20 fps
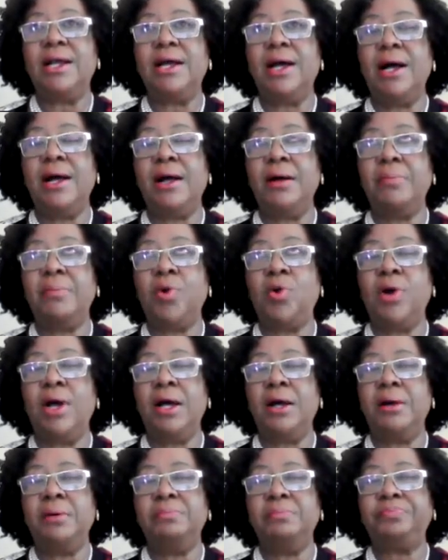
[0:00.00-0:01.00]
um,
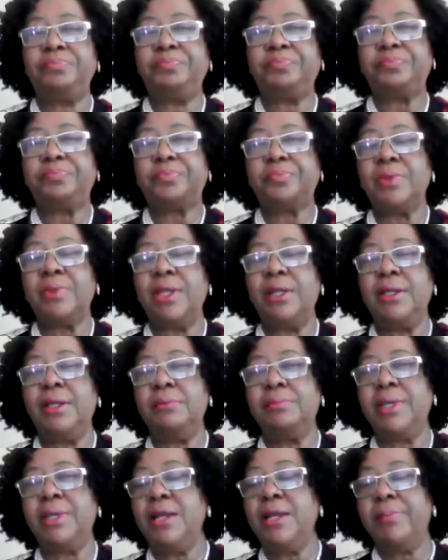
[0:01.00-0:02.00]
um,
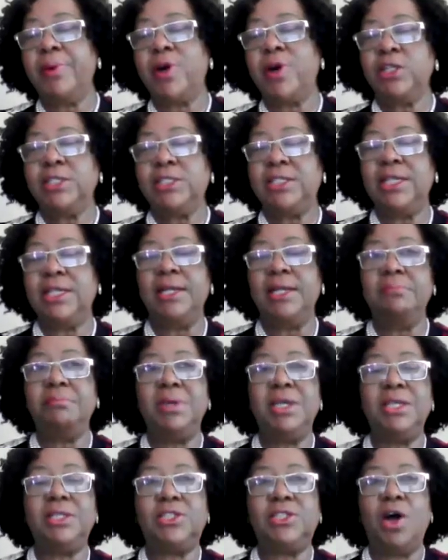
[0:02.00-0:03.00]
Gilbert, in the
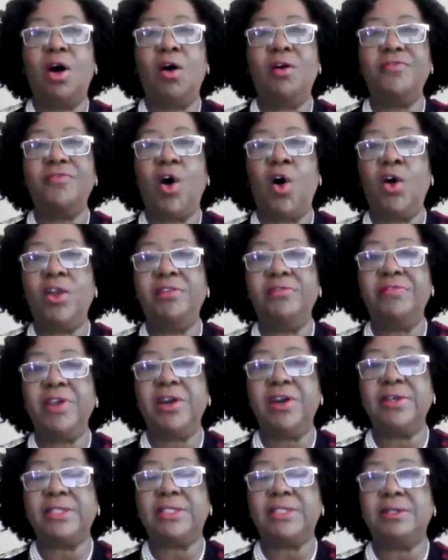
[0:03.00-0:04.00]
midst of all the
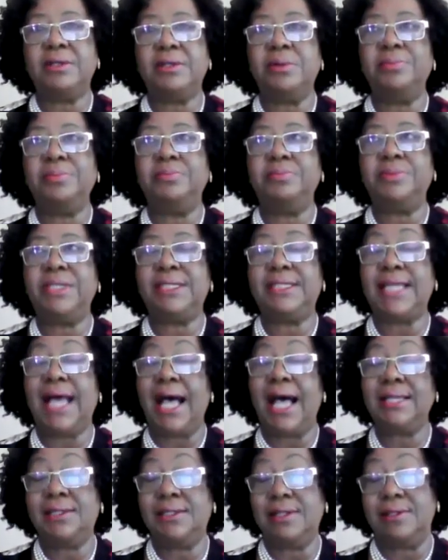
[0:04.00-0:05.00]
various
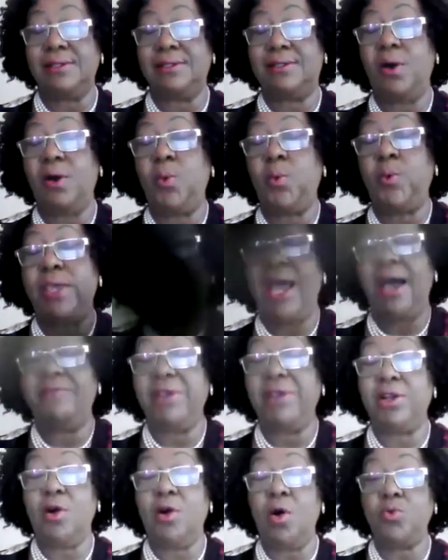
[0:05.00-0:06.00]
disasters that we have
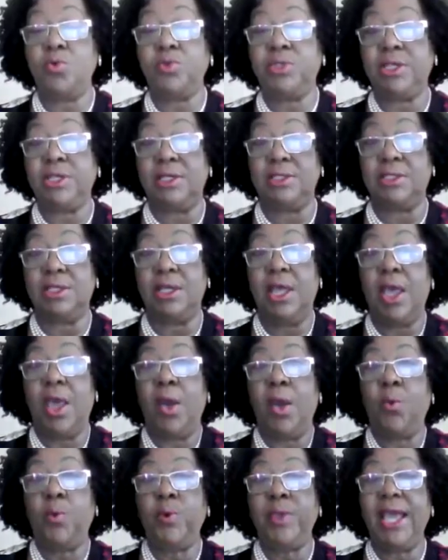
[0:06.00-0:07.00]
encountered,
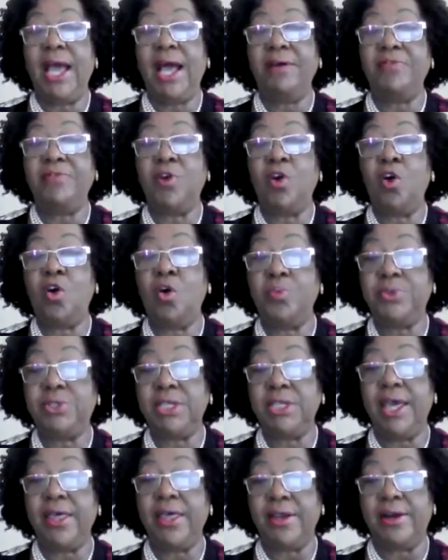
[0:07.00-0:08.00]
we have come
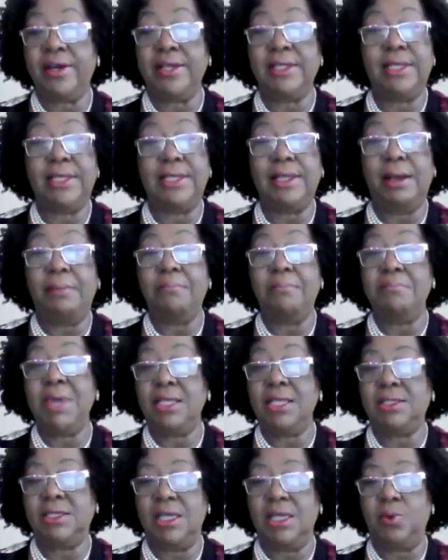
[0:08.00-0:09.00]
together. It's
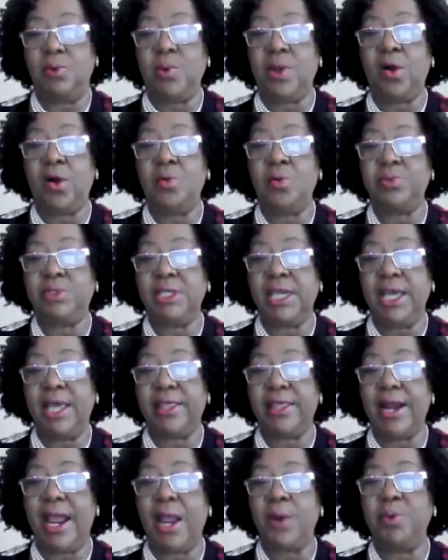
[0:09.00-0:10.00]
amazing. We come
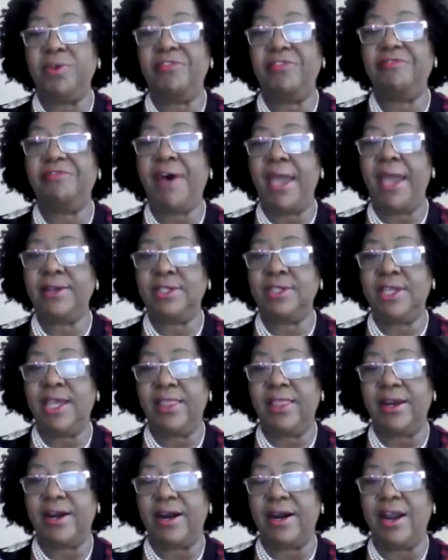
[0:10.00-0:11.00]
together and we fight
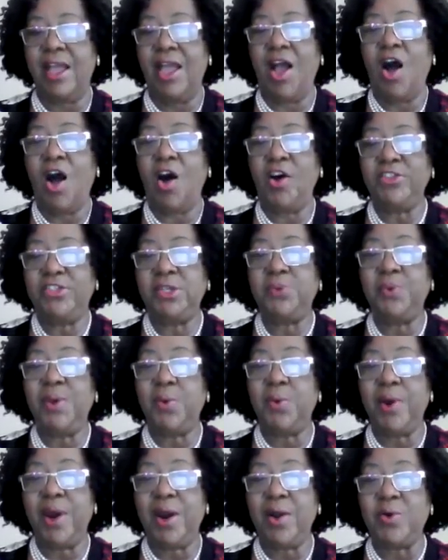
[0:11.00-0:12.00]
together until
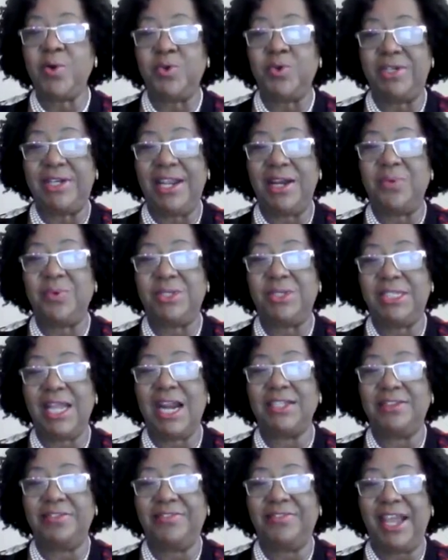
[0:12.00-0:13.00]
when we're good, then we
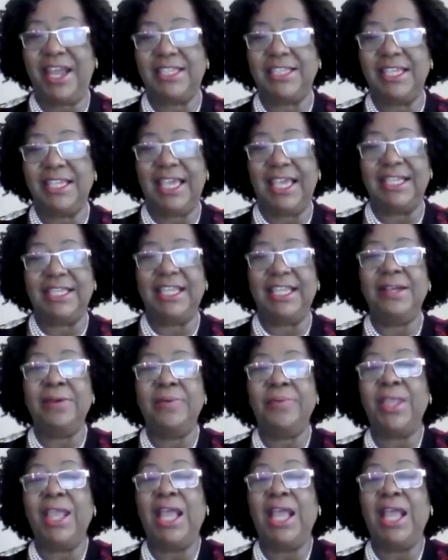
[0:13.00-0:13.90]
start to fight again. Yeah.